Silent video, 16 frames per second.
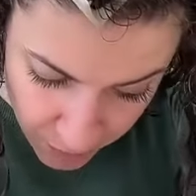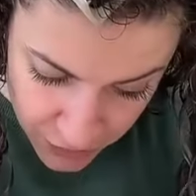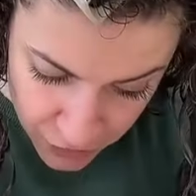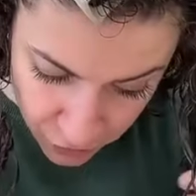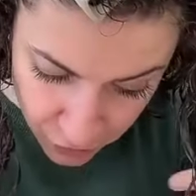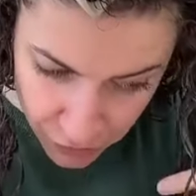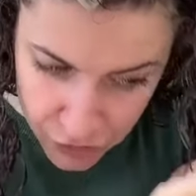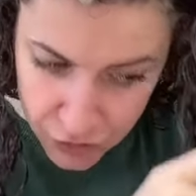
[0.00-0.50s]
Brush
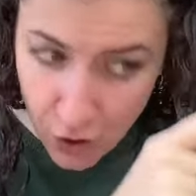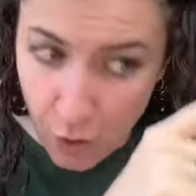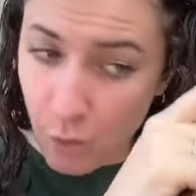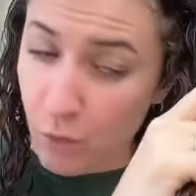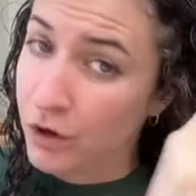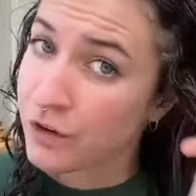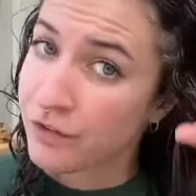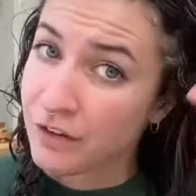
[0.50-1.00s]
curls don't
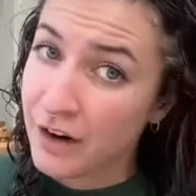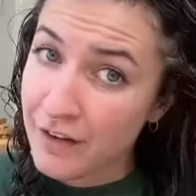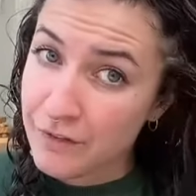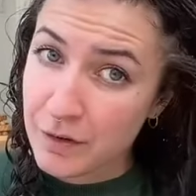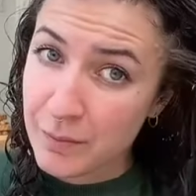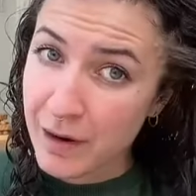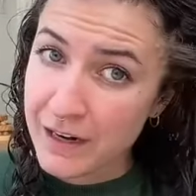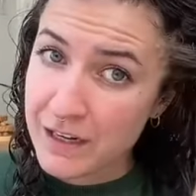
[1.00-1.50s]
work for
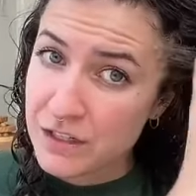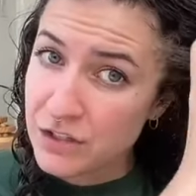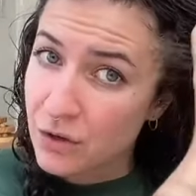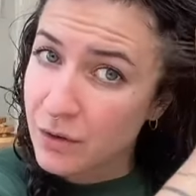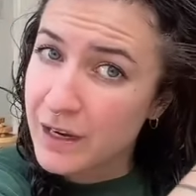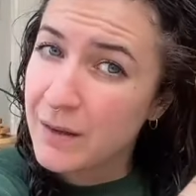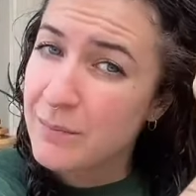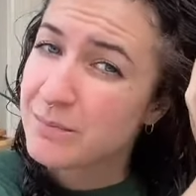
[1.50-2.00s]
everybody,
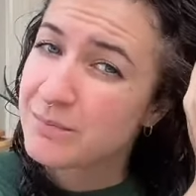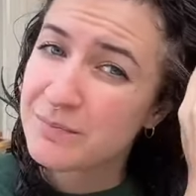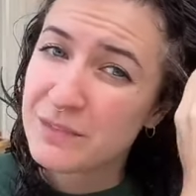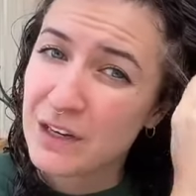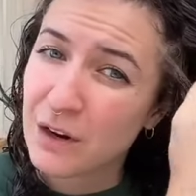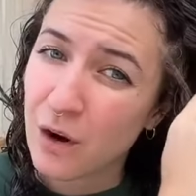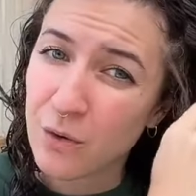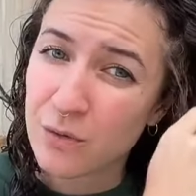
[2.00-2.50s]
so don't get,
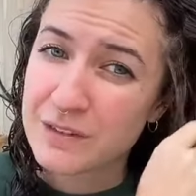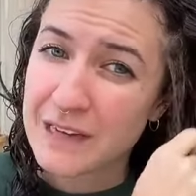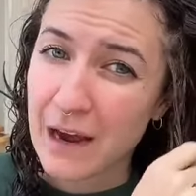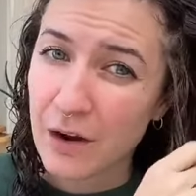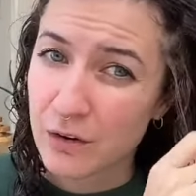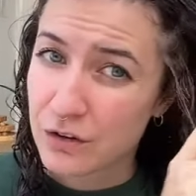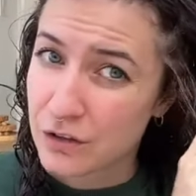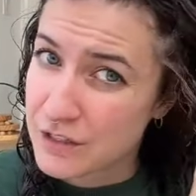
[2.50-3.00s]

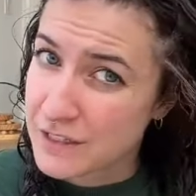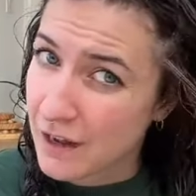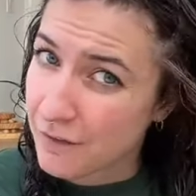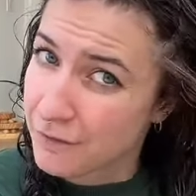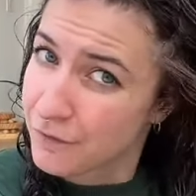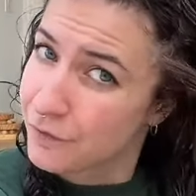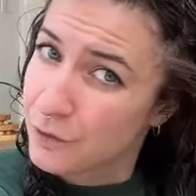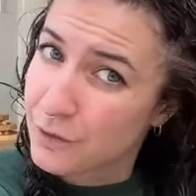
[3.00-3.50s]
down on
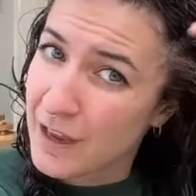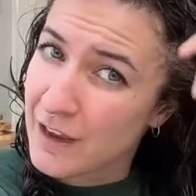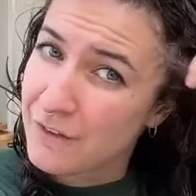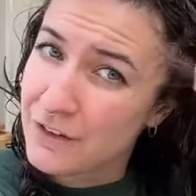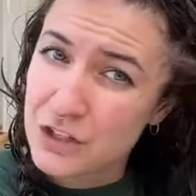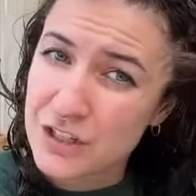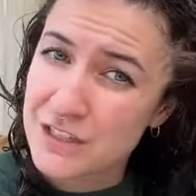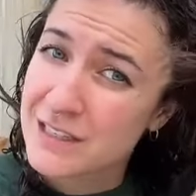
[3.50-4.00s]
yourself
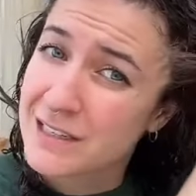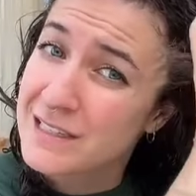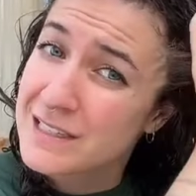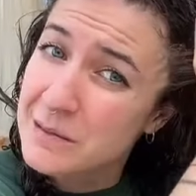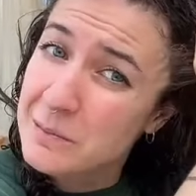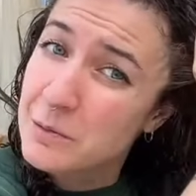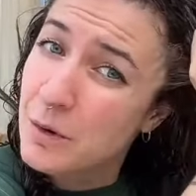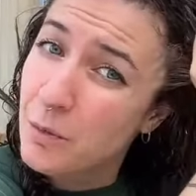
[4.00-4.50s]
if it just doesn't
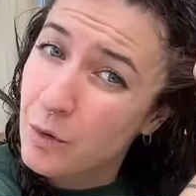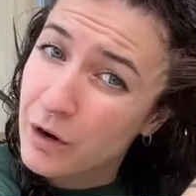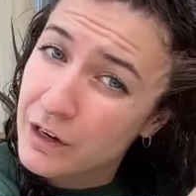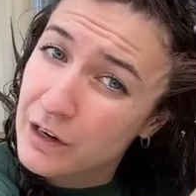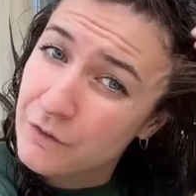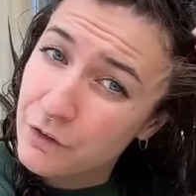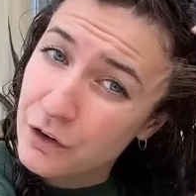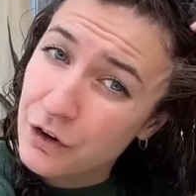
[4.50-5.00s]
seem to be
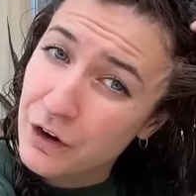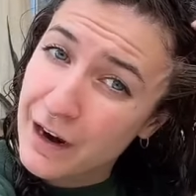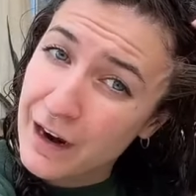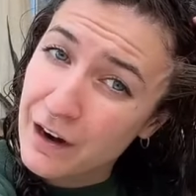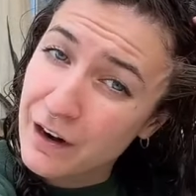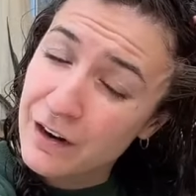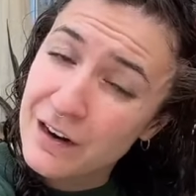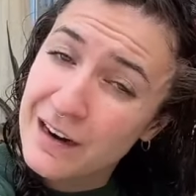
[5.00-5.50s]
working for your
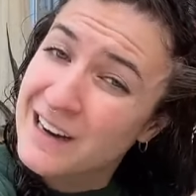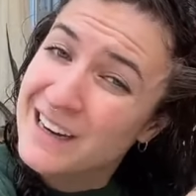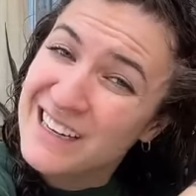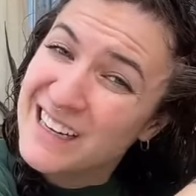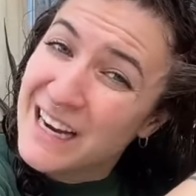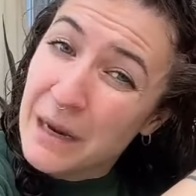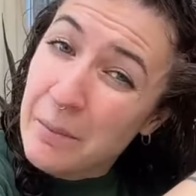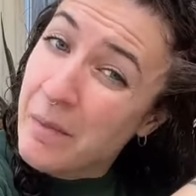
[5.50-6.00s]
hair.
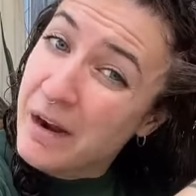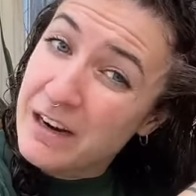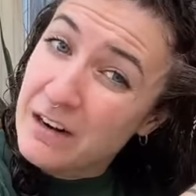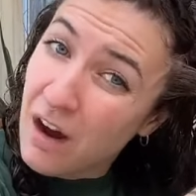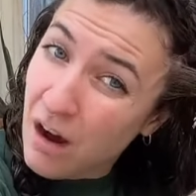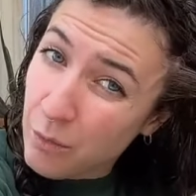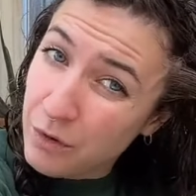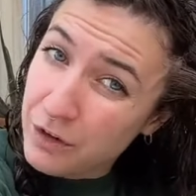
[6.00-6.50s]
It might
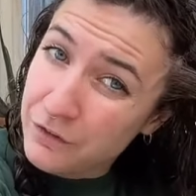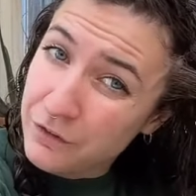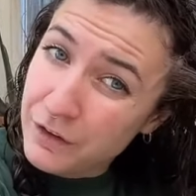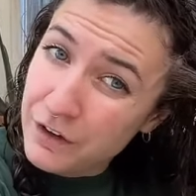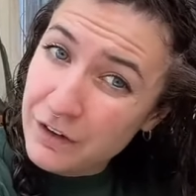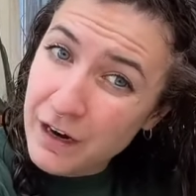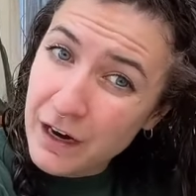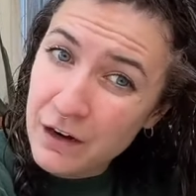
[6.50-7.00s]
not work for
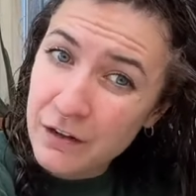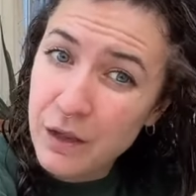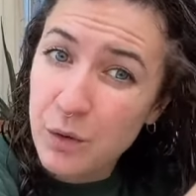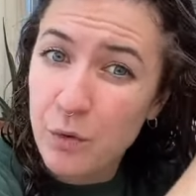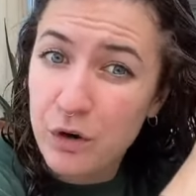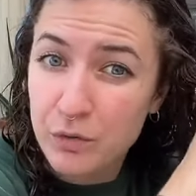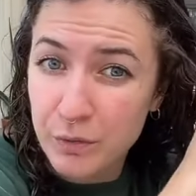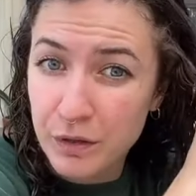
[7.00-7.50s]
your hair. They
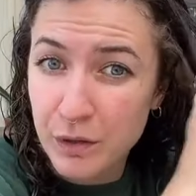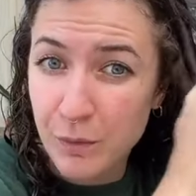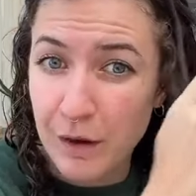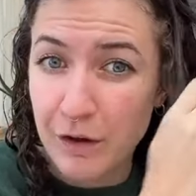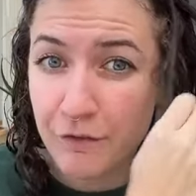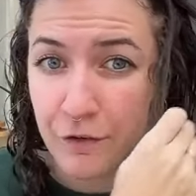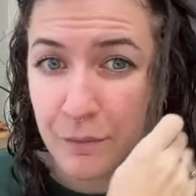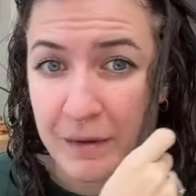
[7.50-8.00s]
work really
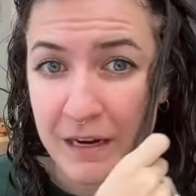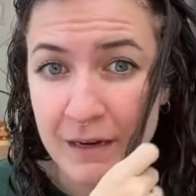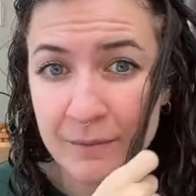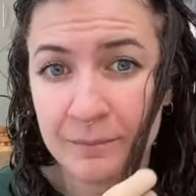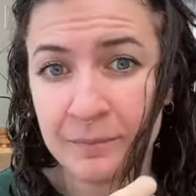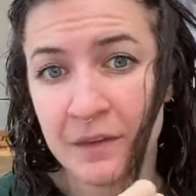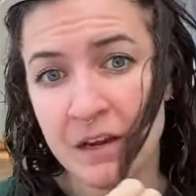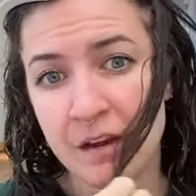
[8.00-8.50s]
well for
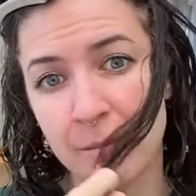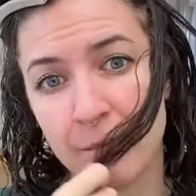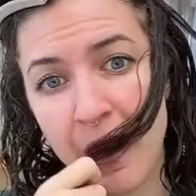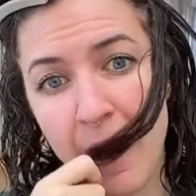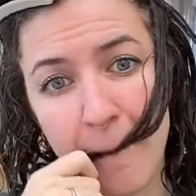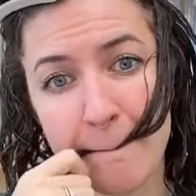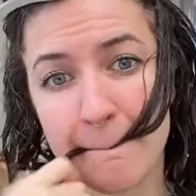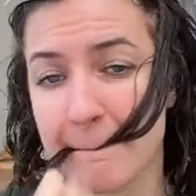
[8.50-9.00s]
me,
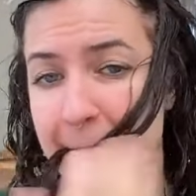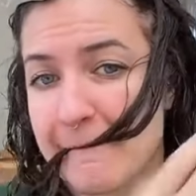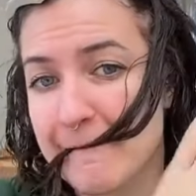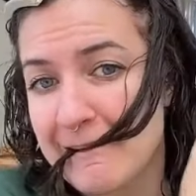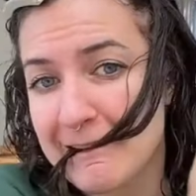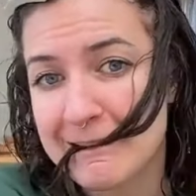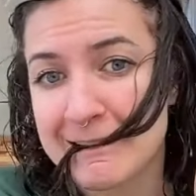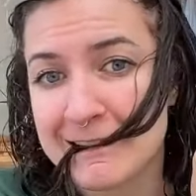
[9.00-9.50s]
but
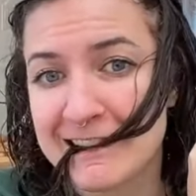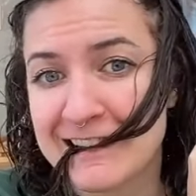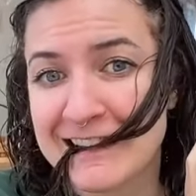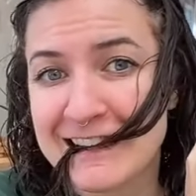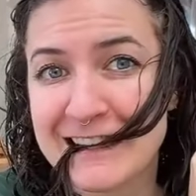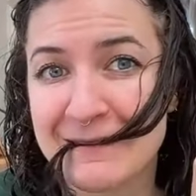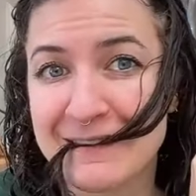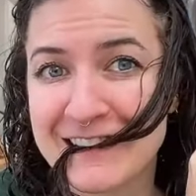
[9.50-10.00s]
you just
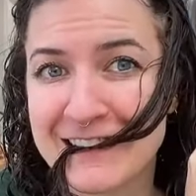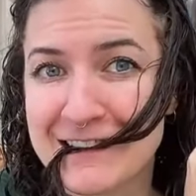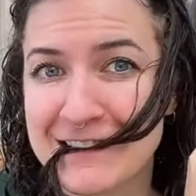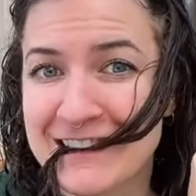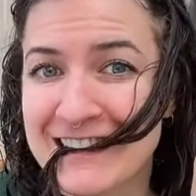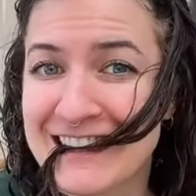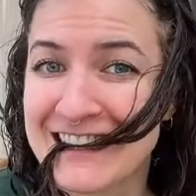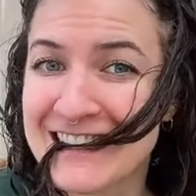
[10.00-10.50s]
gotta give it a
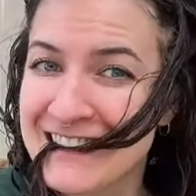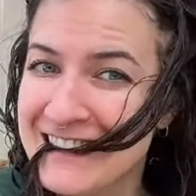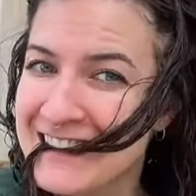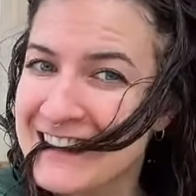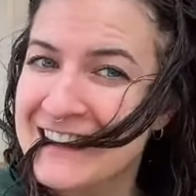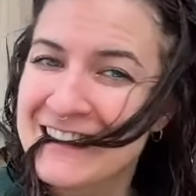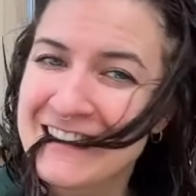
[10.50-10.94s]
try.